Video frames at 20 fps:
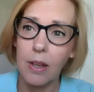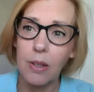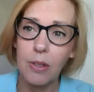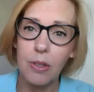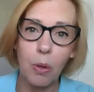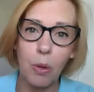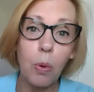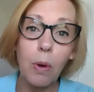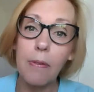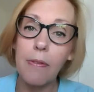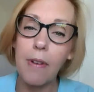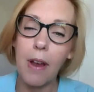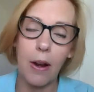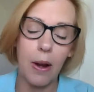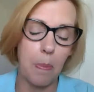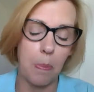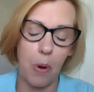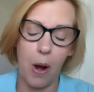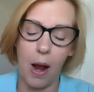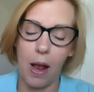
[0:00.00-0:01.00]
So we're
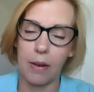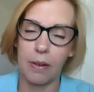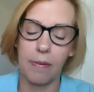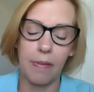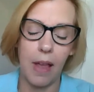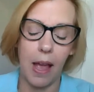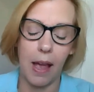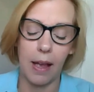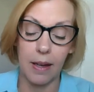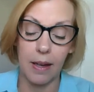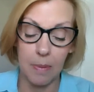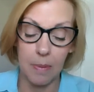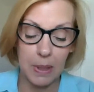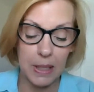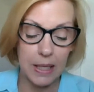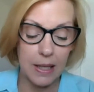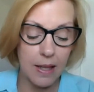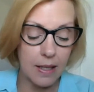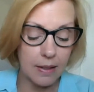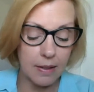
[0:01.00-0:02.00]
very proud of that. I
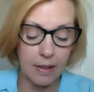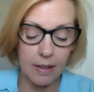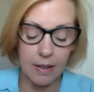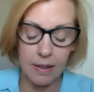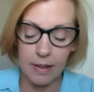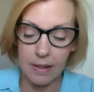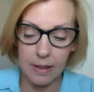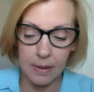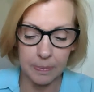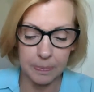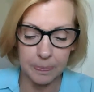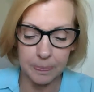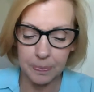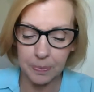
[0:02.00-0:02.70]
mean, this is